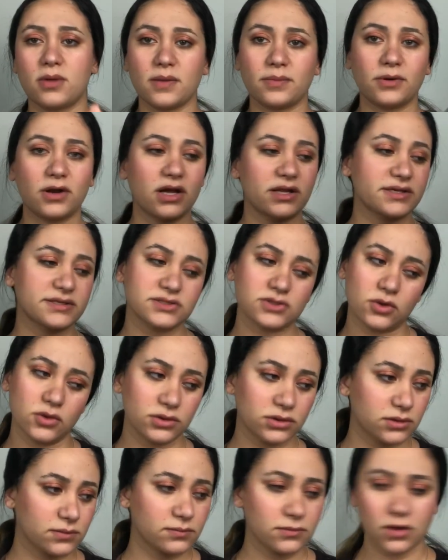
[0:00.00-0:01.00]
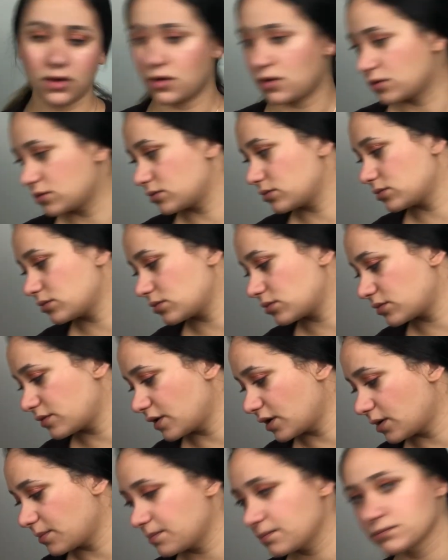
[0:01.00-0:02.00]
Prana sold on
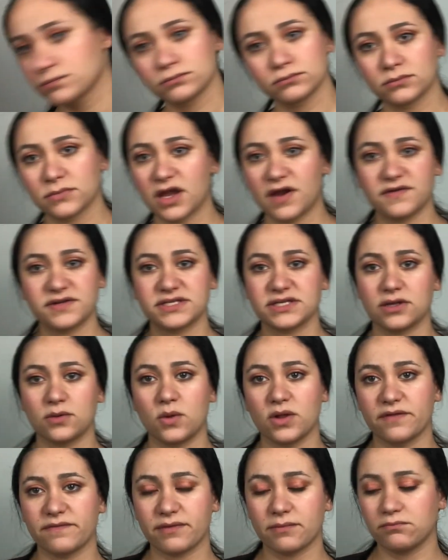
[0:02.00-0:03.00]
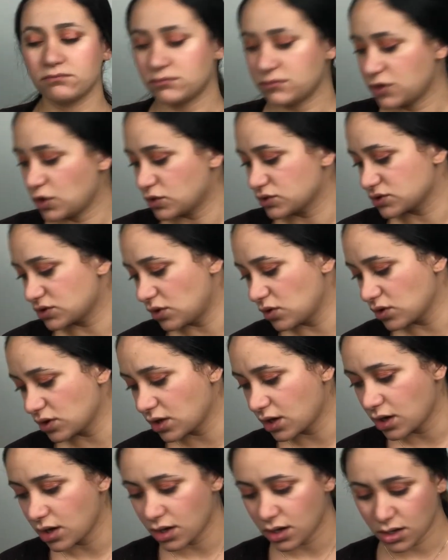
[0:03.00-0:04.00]
Thredup. Every single one of them, they all sold.
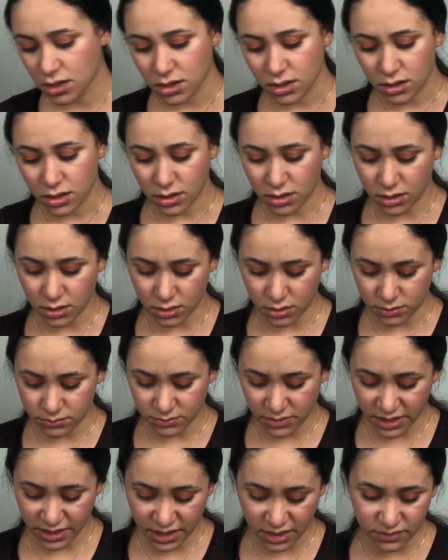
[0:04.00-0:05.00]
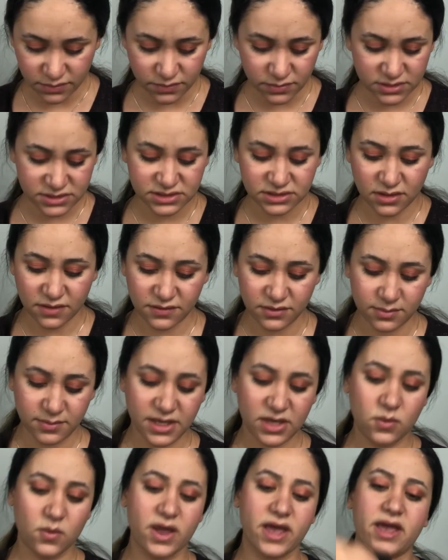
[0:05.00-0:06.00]
Again, it's another
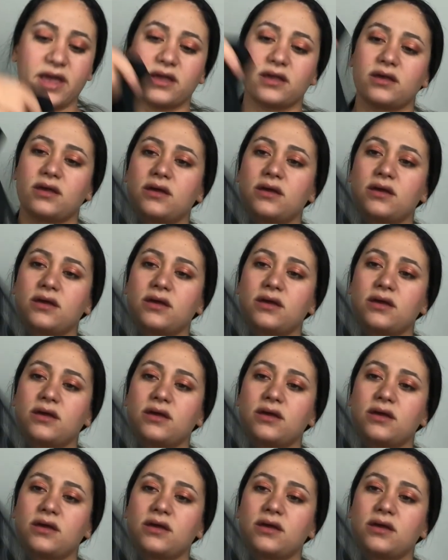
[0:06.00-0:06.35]
Ming Wang